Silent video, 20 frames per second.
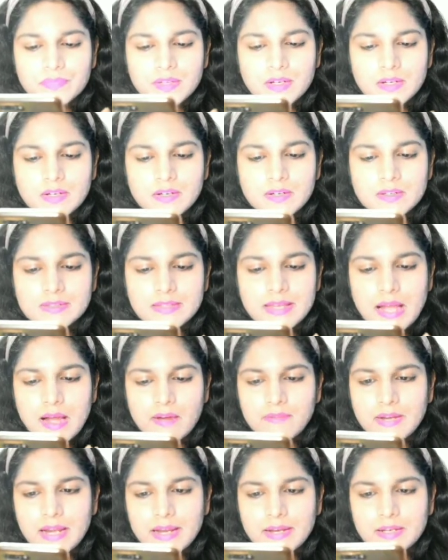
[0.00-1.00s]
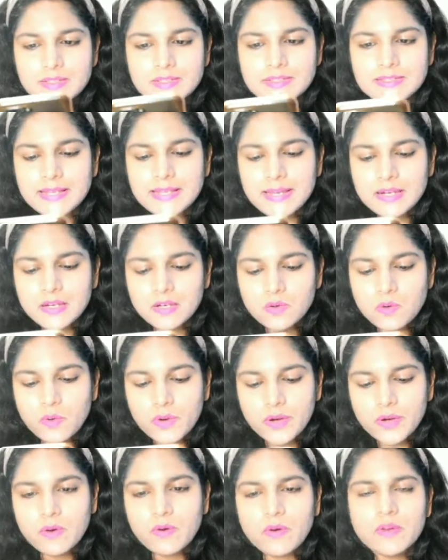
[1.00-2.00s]
uh, they have like a sale
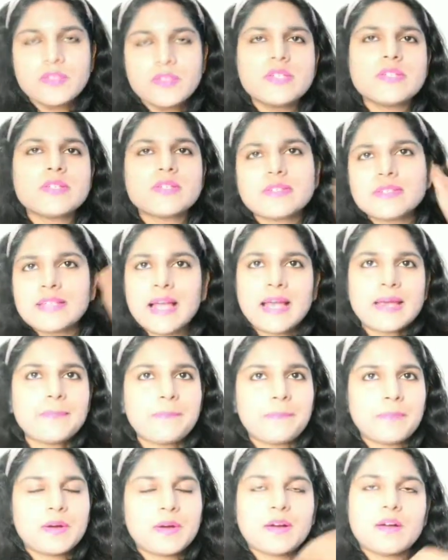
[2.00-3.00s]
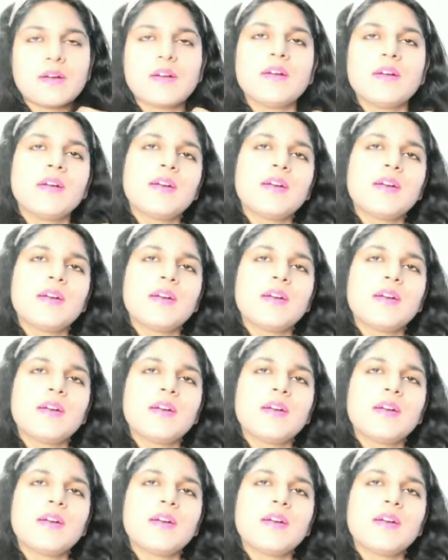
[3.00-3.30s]
going on just type uh,